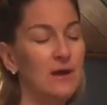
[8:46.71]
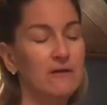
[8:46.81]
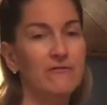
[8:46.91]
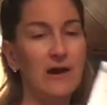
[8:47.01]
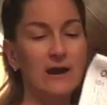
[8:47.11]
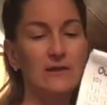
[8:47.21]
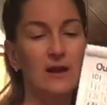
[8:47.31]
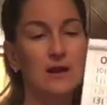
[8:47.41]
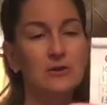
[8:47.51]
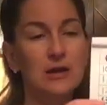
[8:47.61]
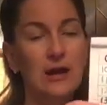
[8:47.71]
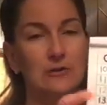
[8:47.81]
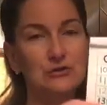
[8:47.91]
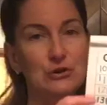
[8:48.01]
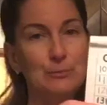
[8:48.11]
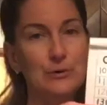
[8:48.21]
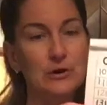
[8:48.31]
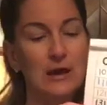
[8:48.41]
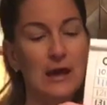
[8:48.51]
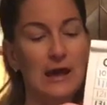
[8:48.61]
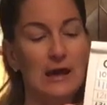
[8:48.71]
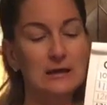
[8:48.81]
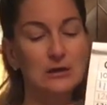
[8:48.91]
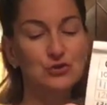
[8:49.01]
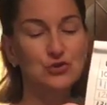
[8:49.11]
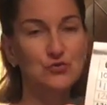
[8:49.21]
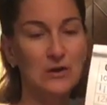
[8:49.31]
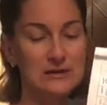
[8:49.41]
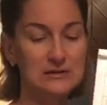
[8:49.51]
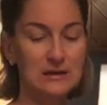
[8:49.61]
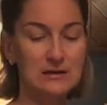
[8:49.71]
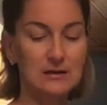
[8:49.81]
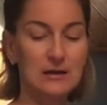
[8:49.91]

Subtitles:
Find that on your calendar notebook and trace it.